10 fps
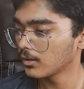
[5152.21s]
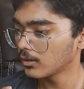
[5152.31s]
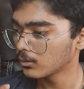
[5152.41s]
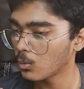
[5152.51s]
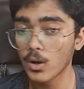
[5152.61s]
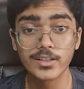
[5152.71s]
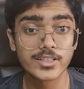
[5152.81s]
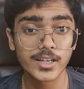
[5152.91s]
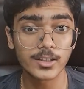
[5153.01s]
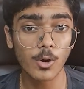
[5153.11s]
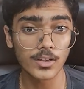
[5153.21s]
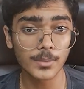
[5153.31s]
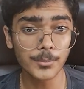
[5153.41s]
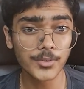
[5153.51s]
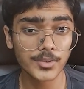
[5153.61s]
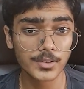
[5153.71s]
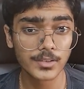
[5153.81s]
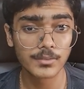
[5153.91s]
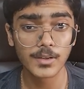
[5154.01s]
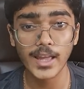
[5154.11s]
Google Sheet columns
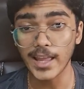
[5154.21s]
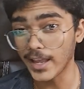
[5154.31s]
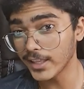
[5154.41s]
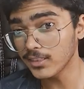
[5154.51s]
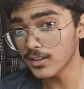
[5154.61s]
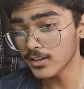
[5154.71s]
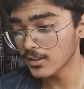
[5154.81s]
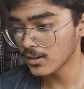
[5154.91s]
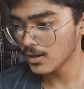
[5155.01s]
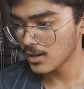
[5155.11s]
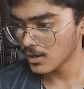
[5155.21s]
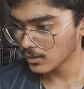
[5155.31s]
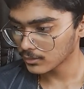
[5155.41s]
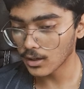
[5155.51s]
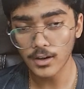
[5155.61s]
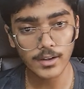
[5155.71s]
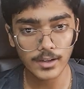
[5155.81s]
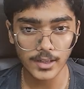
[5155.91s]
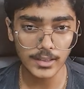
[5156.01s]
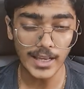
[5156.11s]
in
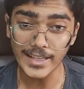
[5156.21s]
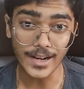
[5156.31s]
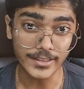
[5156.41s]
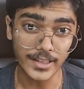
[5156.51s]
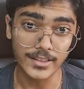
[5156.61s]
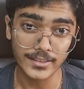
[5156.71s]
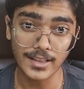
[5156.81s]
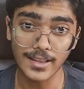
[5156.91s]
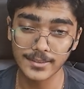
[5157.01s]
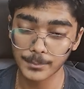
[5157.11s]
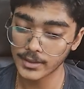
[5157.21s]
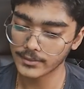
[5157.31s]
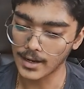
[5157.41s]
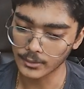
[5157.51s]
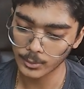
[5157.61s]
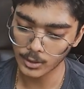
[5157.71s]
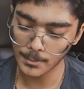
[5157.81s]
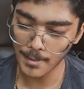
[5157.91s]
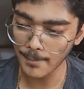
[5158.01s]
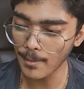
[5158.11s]
in N10. As simple as that. So you got to
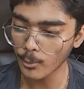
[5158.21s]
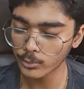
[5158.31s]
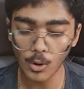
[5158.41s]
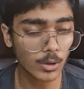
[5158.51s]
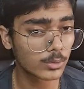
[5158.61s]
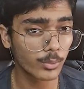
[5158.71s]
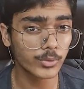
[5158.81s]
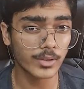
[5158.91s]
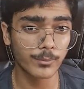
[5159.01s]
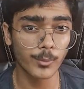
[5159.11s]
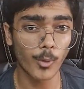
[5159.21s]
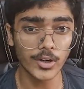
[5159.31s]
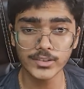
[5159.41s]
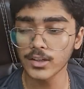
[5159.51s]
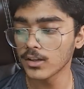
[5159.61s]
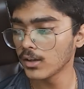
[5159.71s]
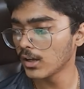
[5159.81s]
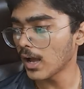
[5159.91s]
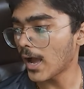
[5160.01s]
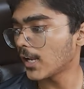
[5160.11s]
map out all those. If you want,
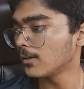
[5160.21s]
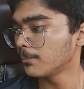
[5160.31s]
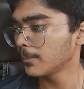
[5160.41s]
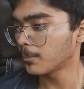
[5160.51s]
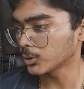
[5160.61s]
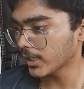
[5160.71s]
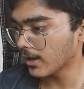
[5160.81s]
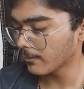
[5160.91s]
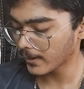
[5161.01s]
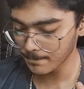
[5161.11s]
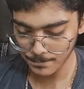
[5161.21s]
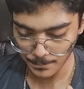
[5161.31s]
I'll be putting putting